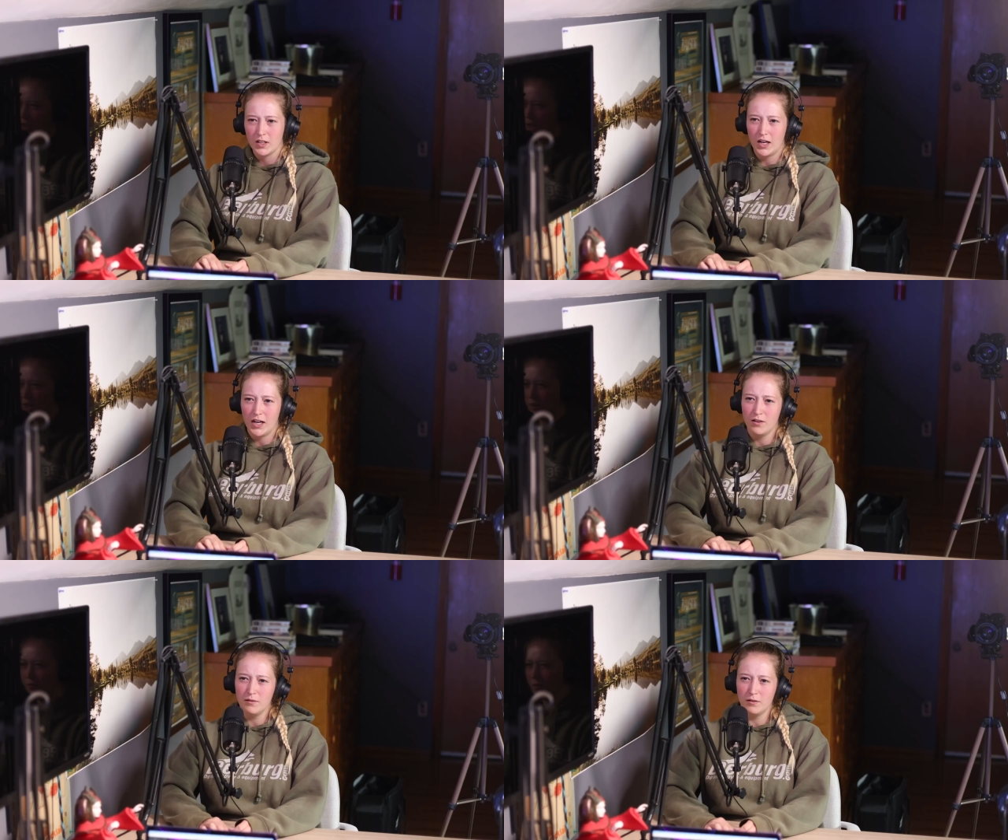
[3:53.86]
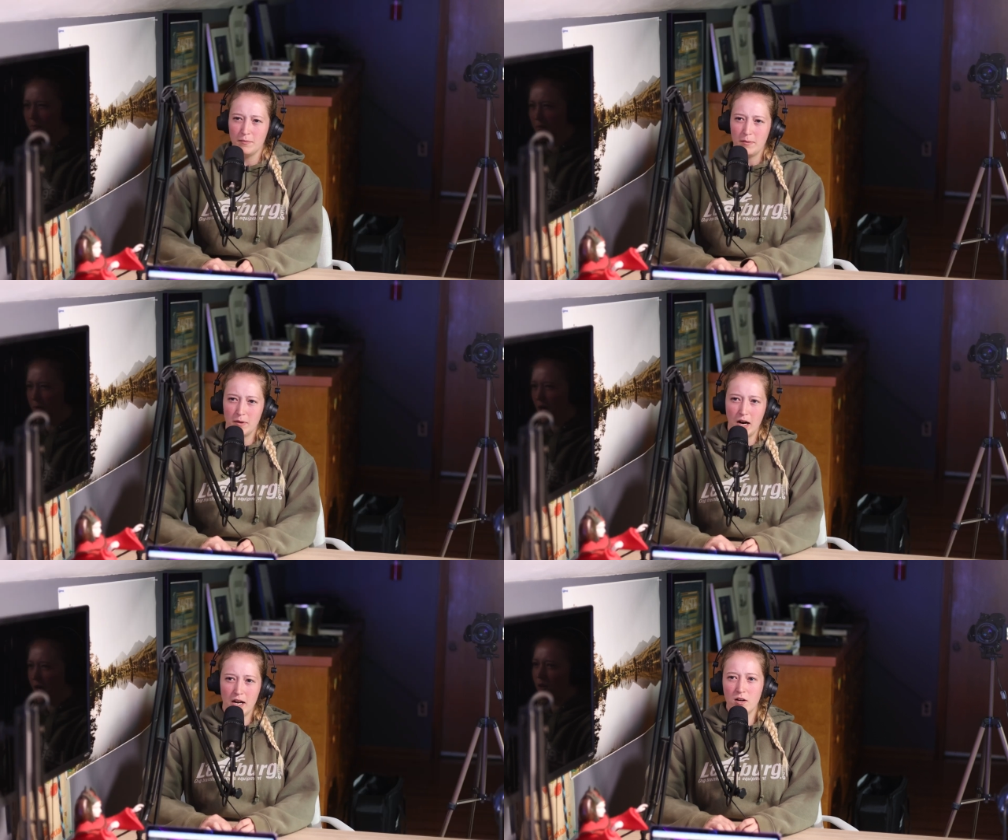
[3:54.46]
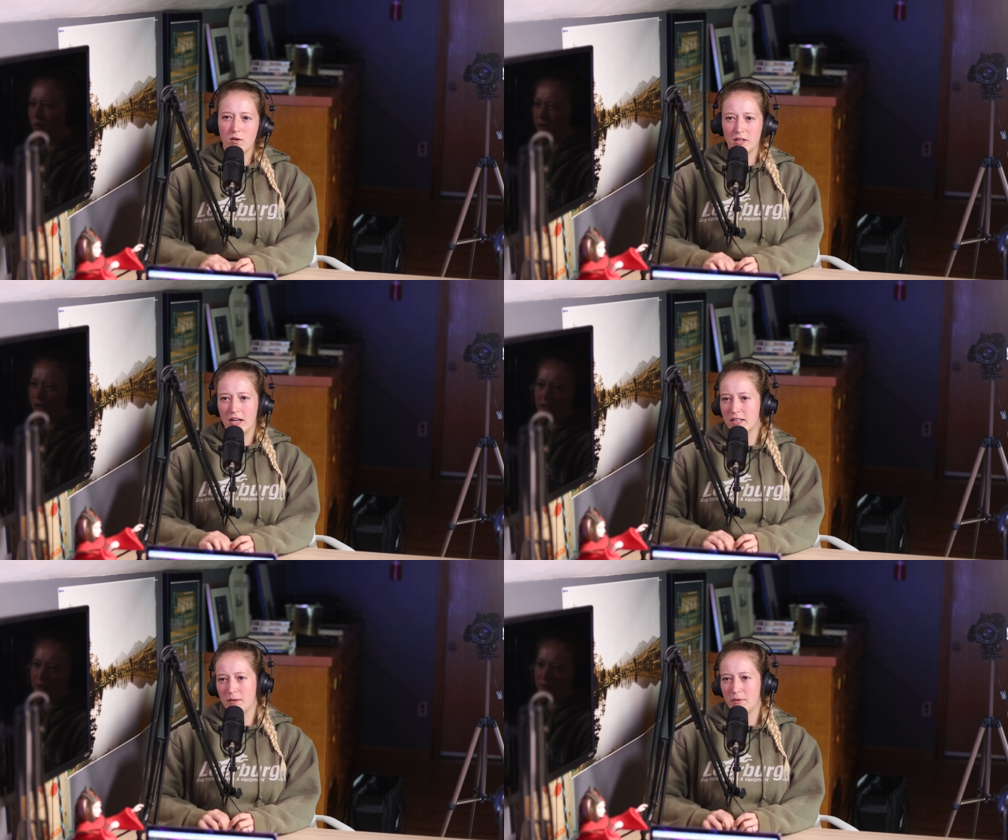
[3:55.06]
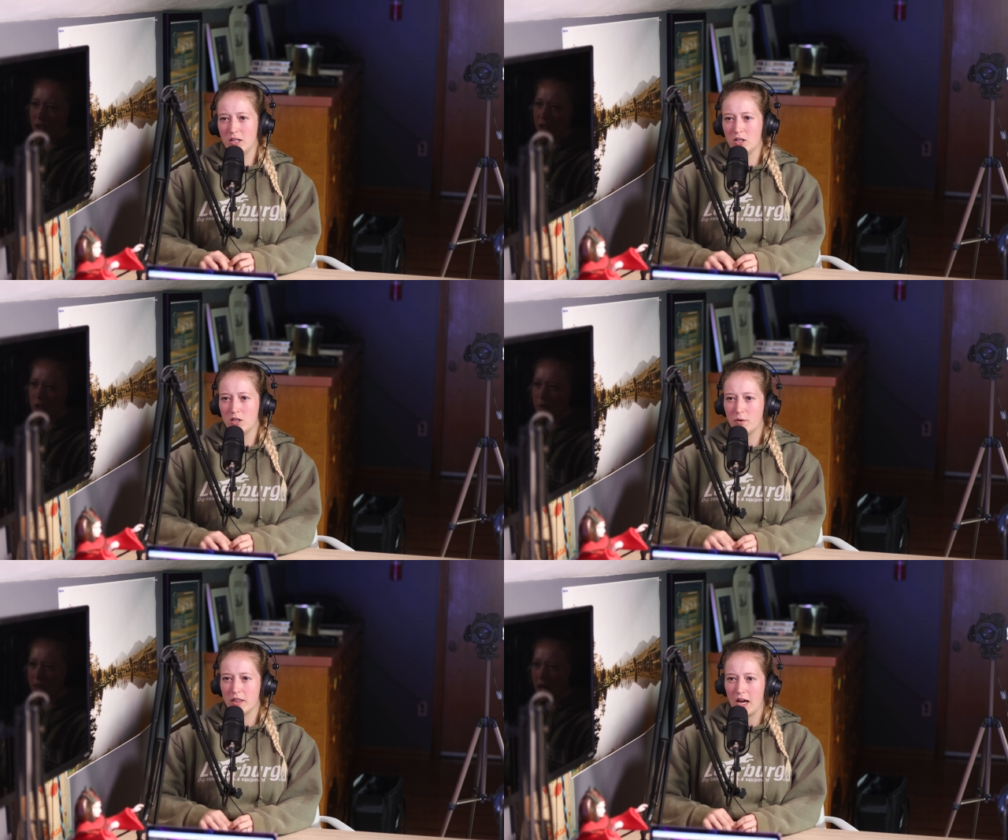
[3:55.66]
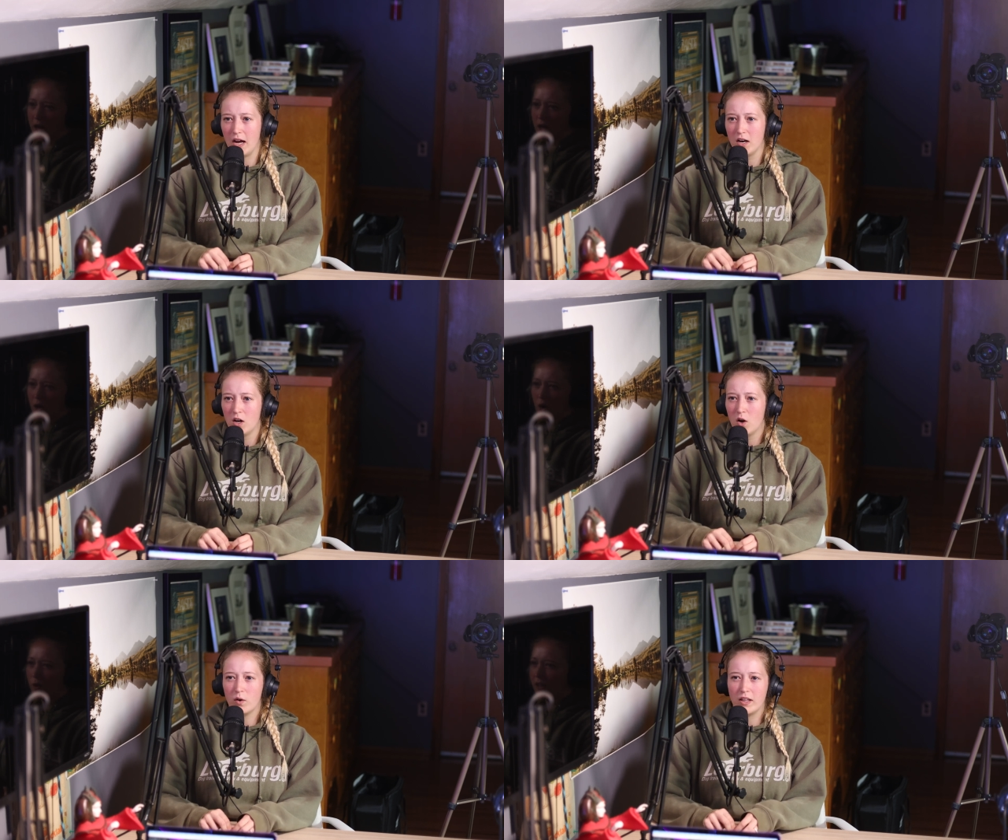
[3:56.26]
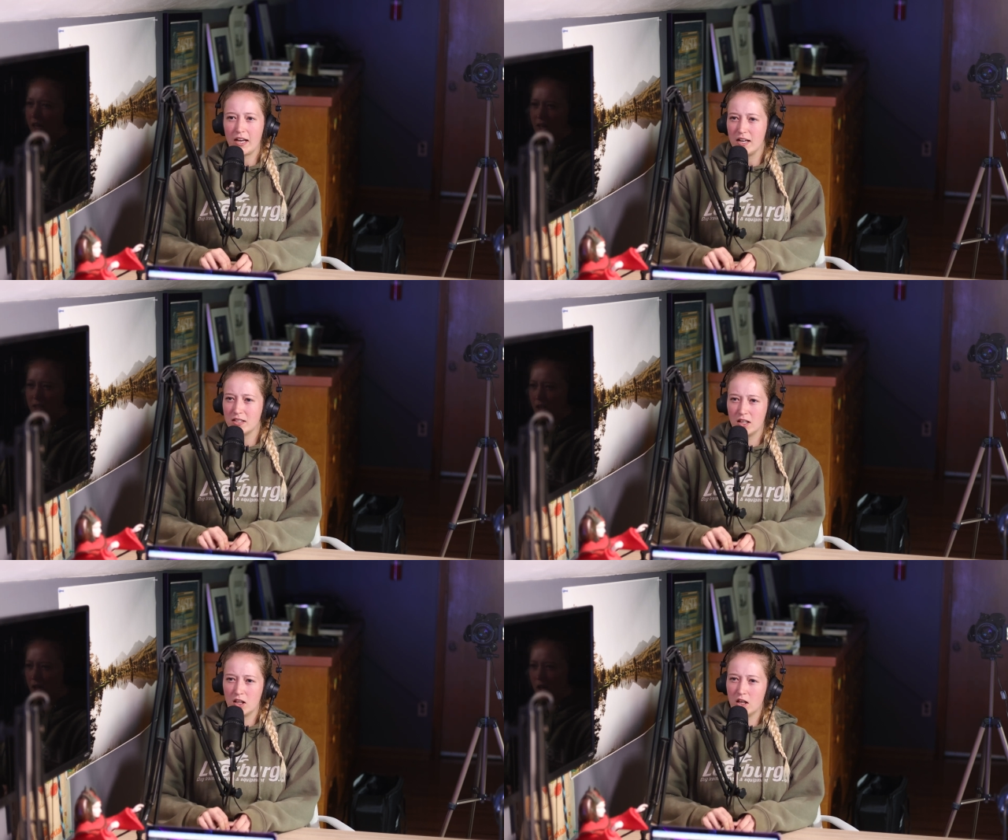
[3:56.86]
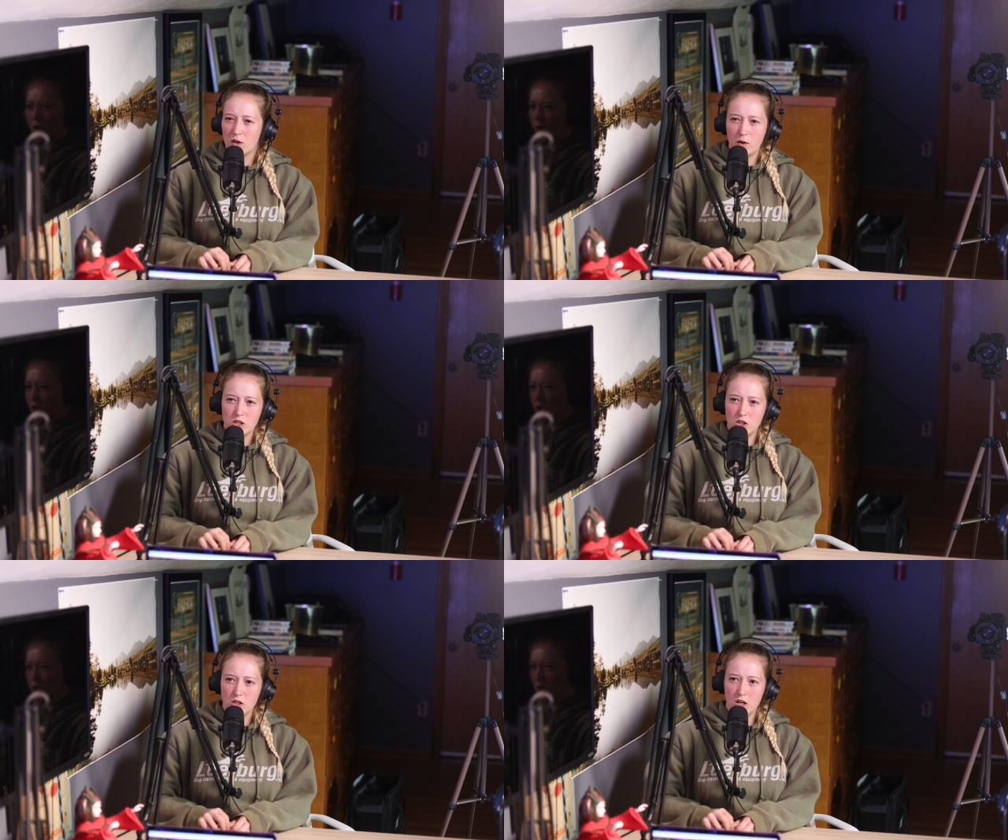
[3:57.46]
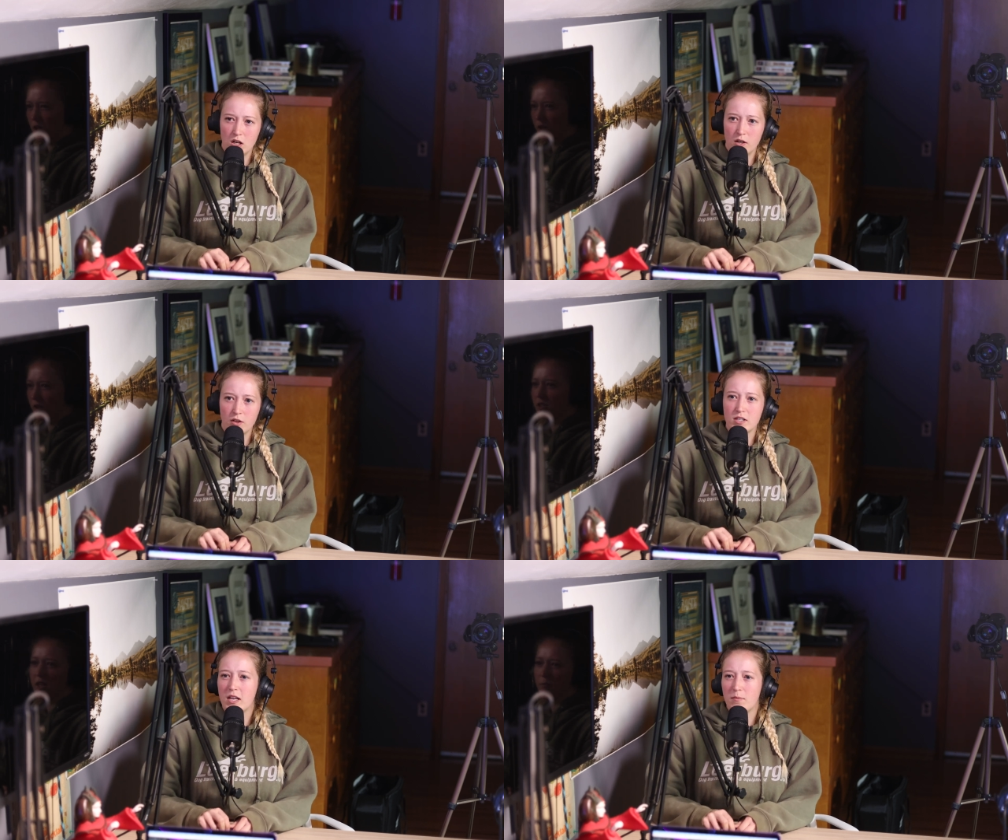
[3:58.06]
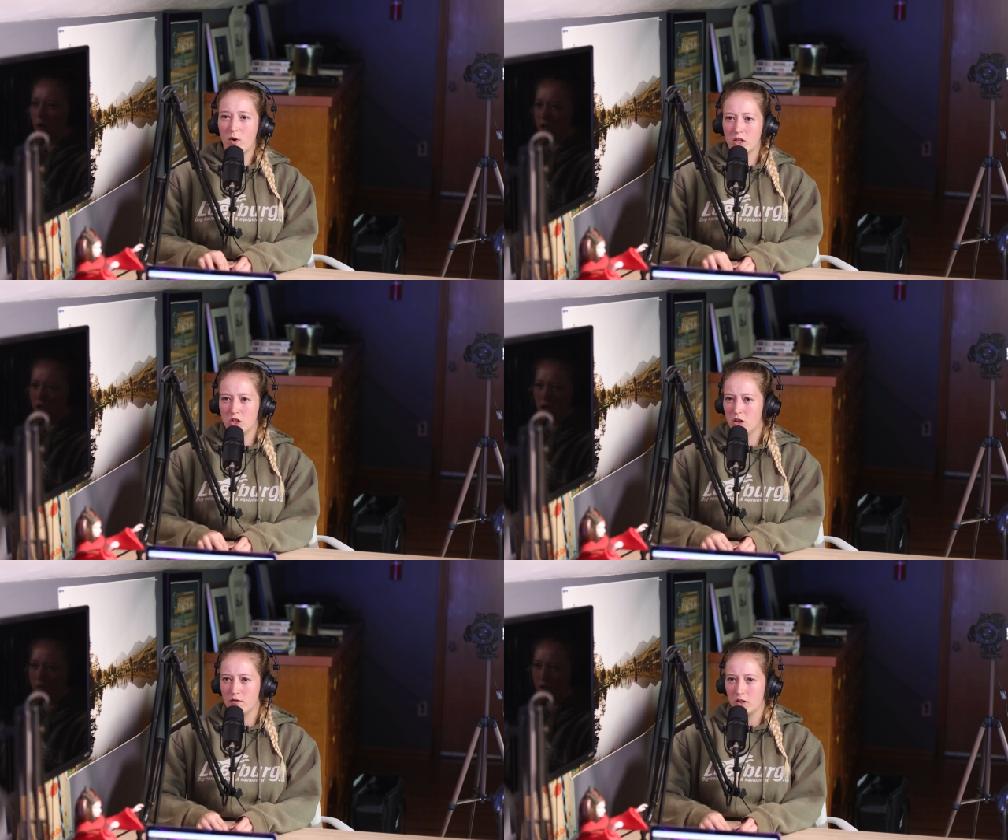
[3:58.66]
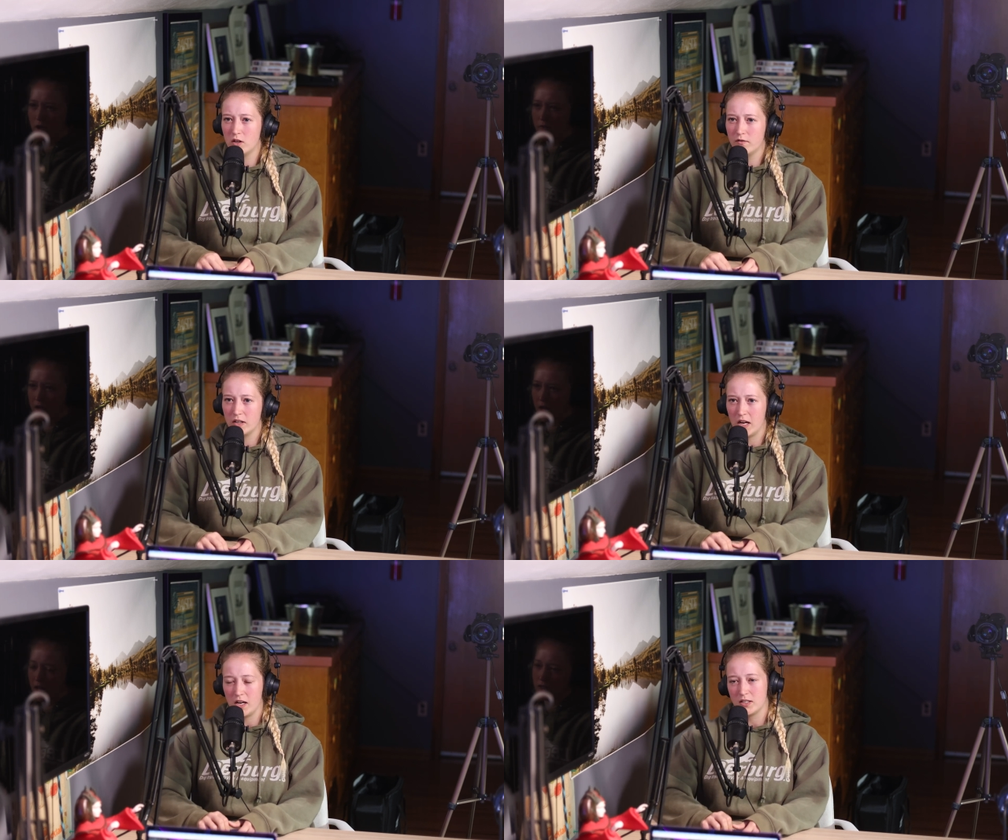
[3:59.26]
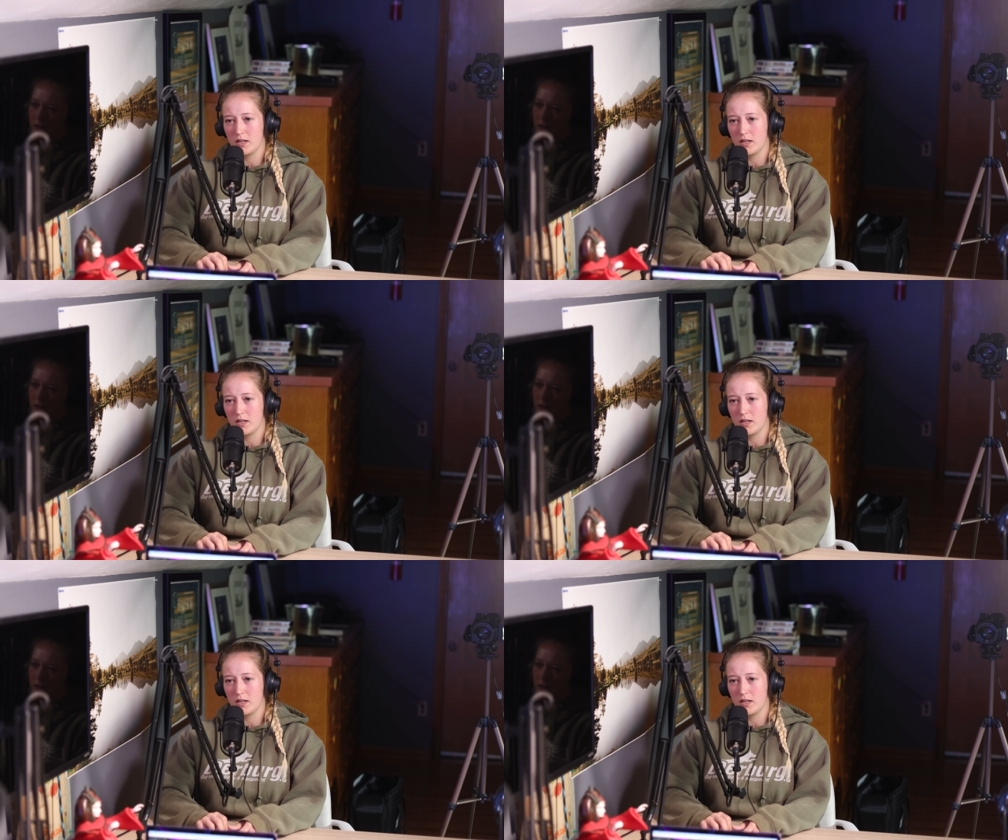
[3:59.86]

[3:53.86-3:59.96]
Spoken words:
I don't remember. I know it had something to do with that. Or like asking a lot of the same question over and over again.